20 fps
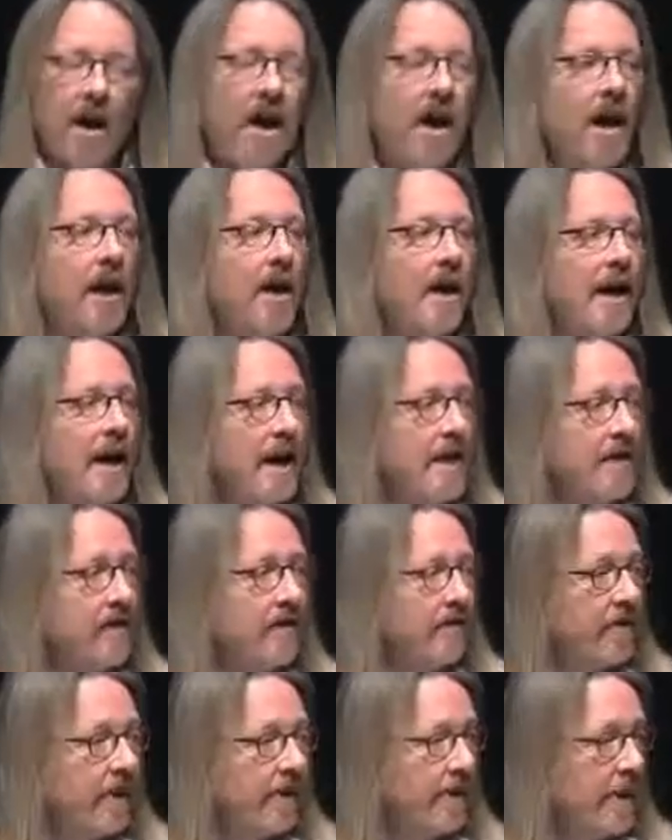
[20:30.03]

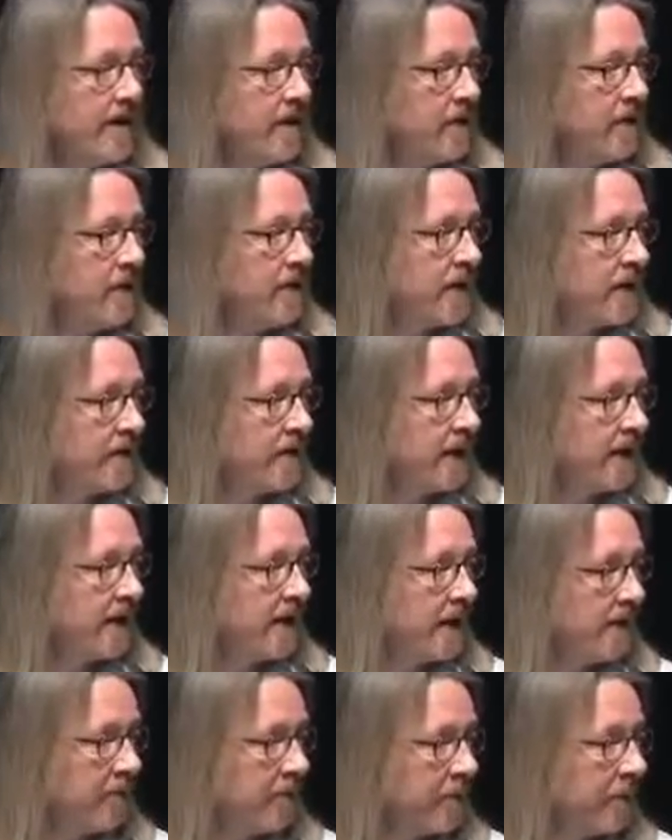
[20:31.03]
and that they do something
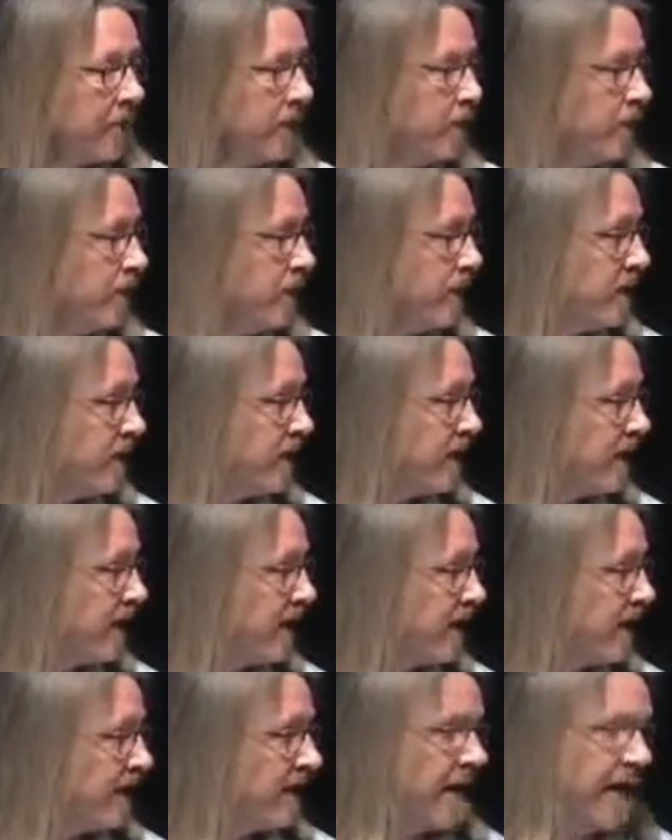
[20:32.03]
that improves
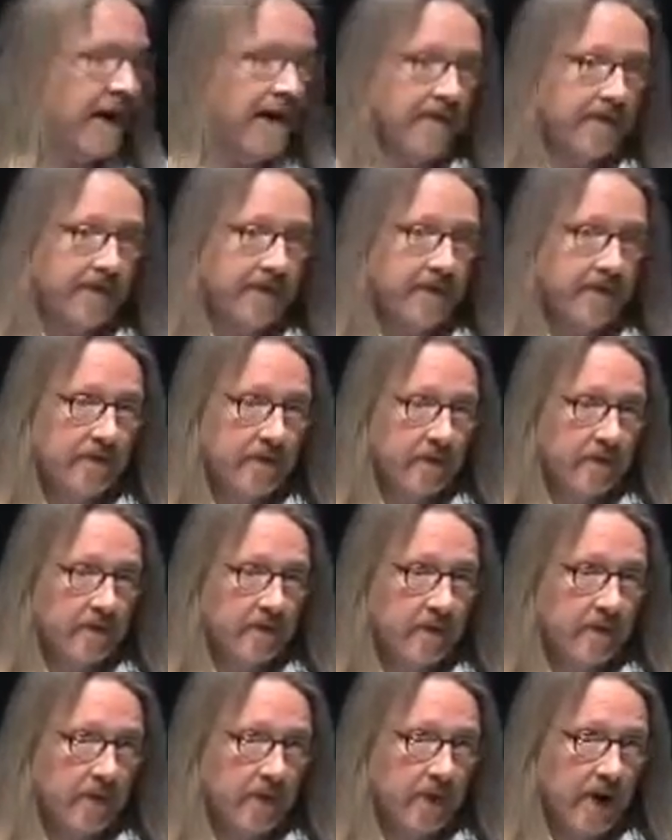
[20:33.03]
life,
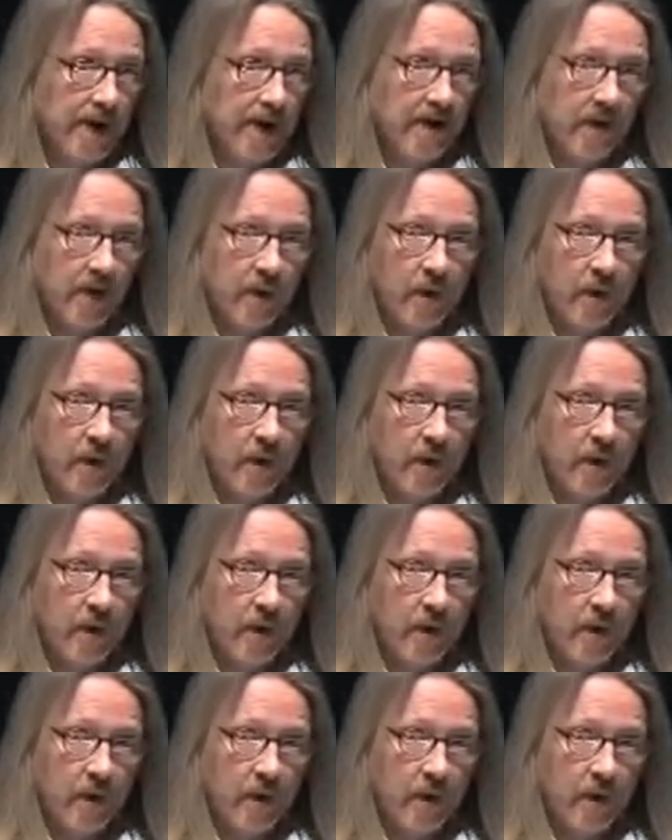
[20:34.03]
right?